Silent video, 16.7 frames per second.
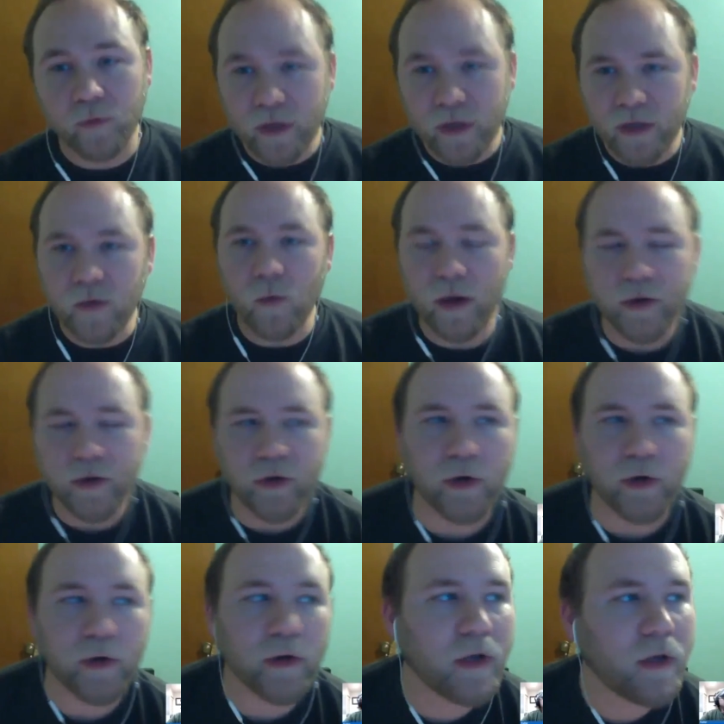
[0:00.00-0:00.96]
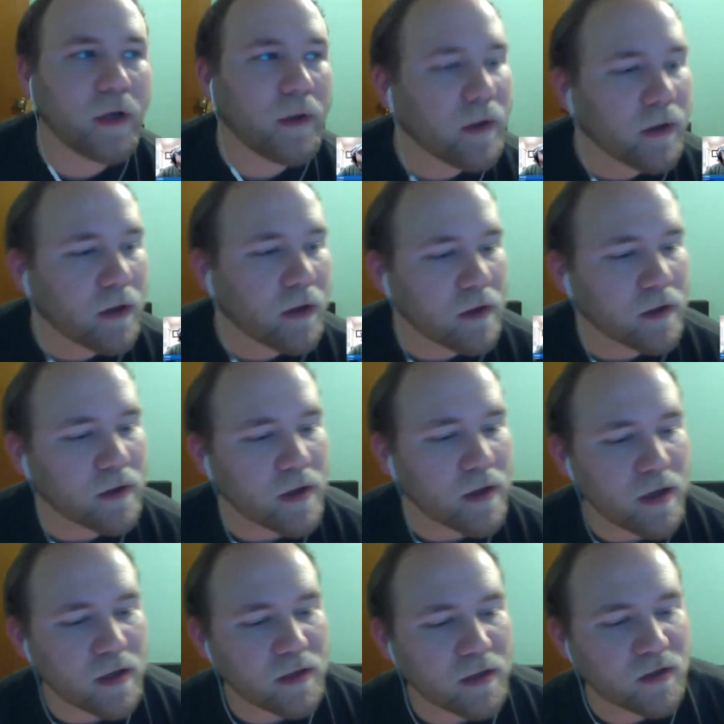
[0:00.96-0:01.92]
wonder
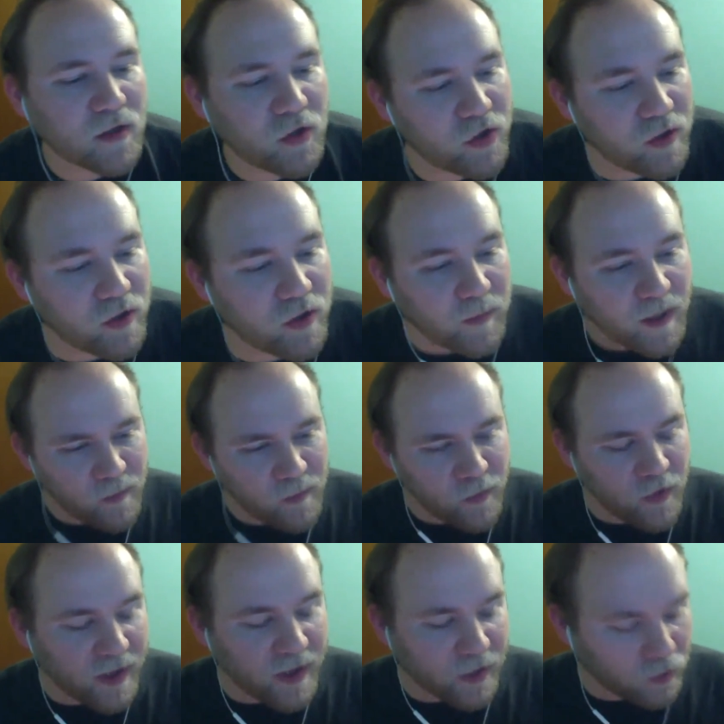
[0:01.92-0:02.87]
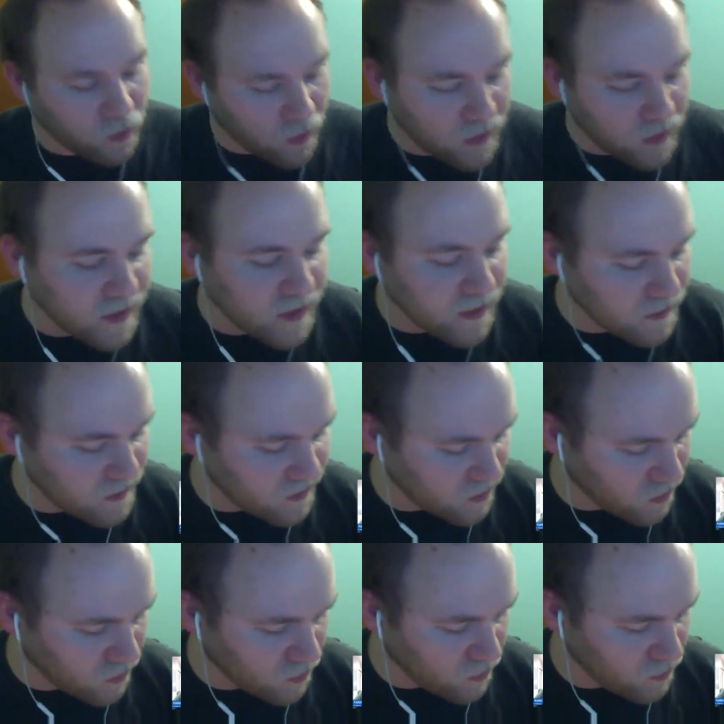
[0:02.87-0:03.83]
the people that are looking
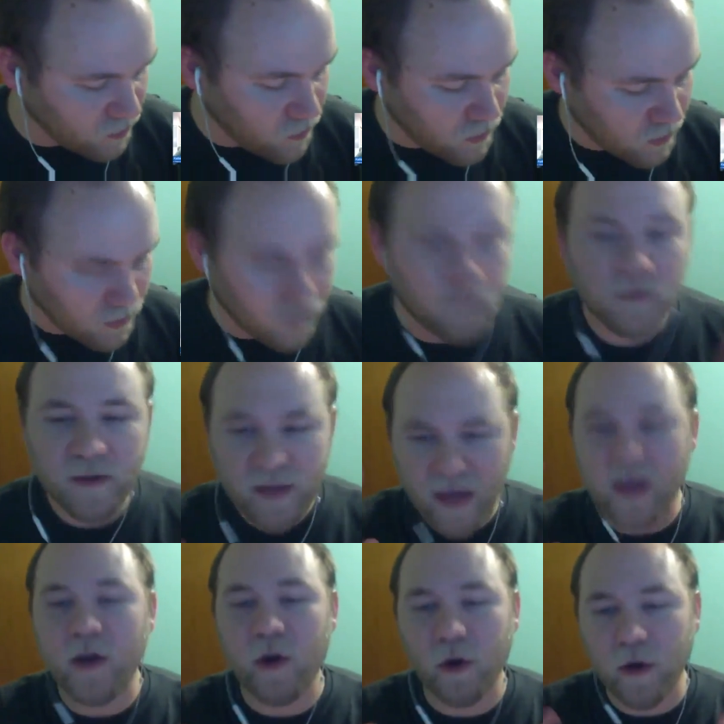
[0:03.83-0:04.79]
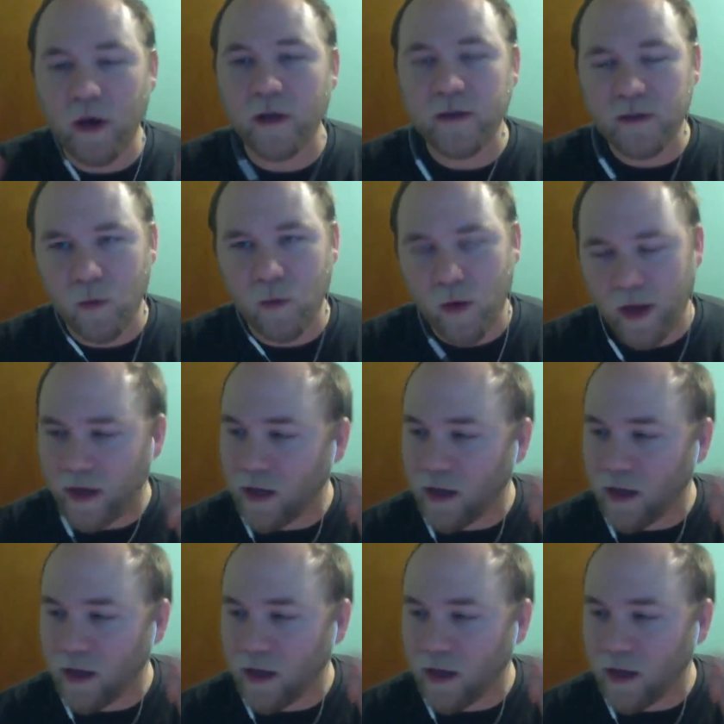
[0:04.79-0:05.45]
to take our guns away.